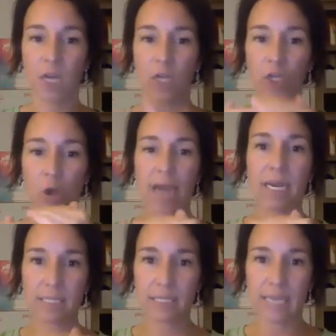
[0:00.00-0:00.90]
trying
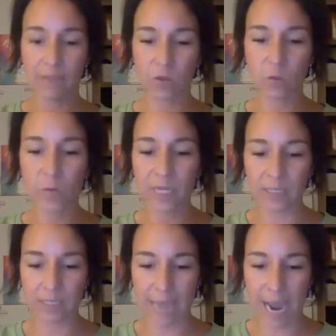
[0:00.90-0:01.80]
to set those
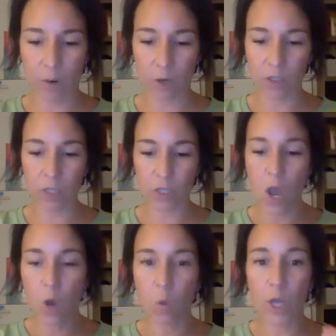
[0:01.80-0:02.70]
business hours,
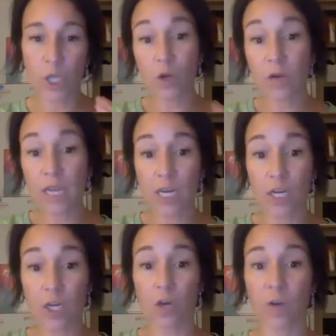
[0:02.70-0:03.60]
what you need to
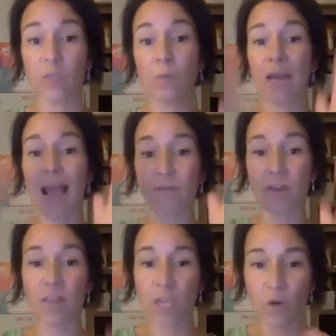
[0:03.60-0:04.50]
do is put
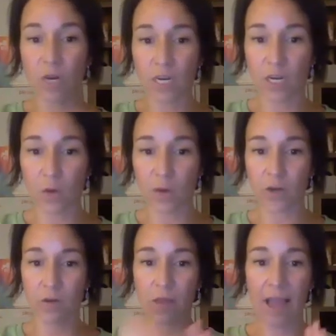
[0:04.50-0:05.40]
everything you need to do in
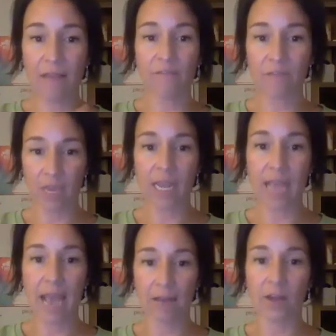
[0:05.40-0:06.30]
your life in a
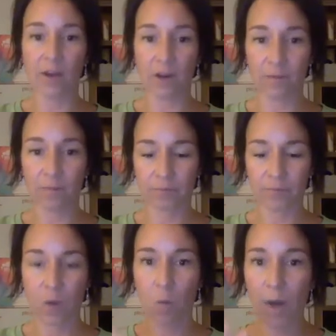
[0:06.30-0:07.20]
calendar.
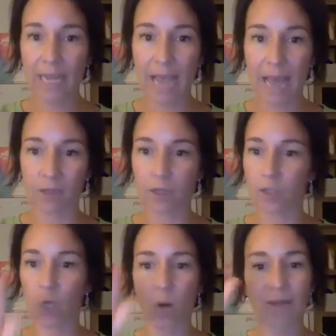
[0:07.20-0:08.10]
One calendar.
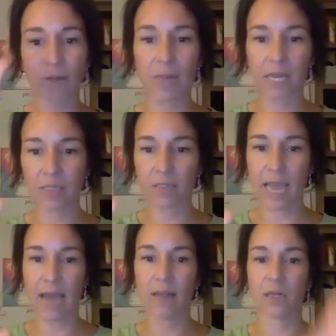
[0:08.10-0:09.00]
Don't have a Plexus
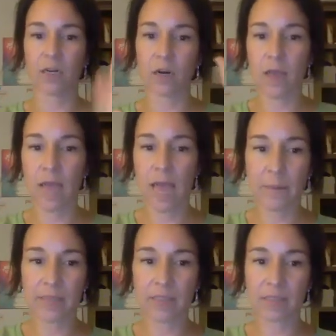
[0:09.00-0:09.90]
calendar and a
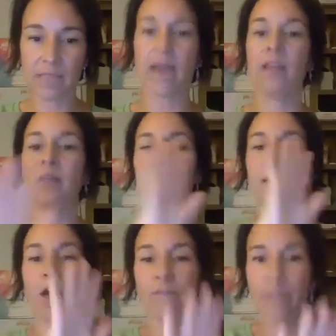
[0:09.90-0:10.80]
business calendar
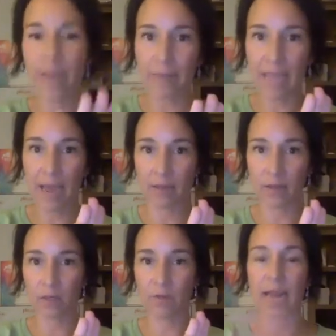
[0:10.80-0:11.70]
and a family
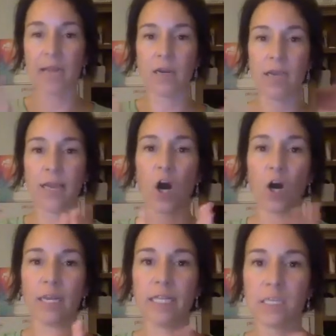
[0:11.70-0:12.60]
calendar, right? It
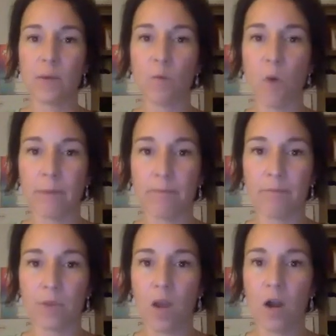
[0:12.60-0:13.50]
all needs to be one,
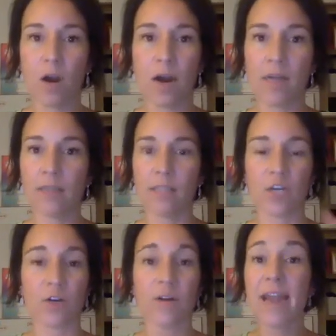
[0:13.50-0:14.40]
or else
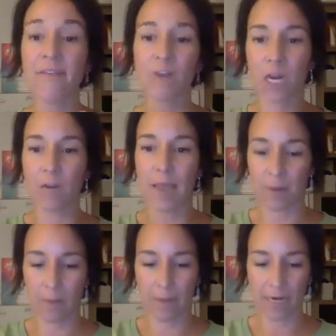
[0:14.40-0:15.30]
you're never going to be
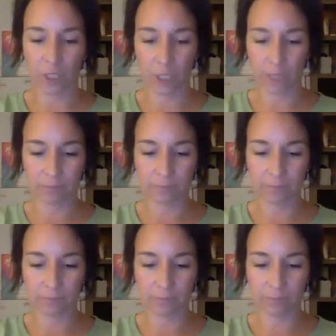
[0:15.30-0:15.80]
able to manage it.